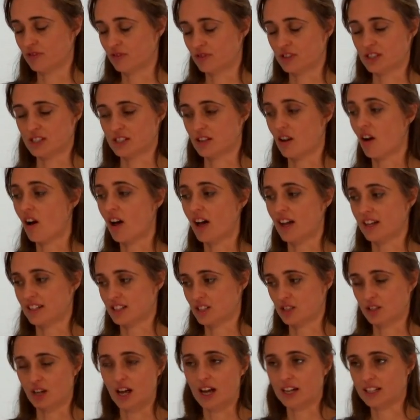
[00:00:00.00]

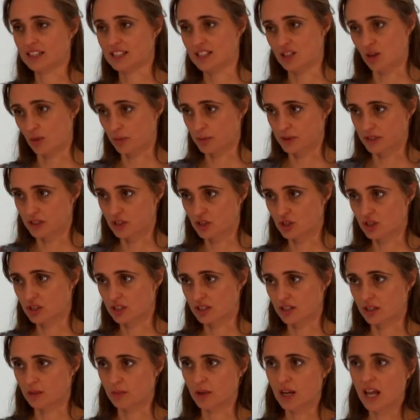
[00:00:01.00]
desire to act in opposition
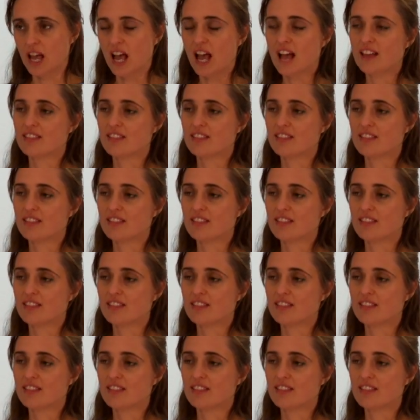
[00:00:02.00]
to them.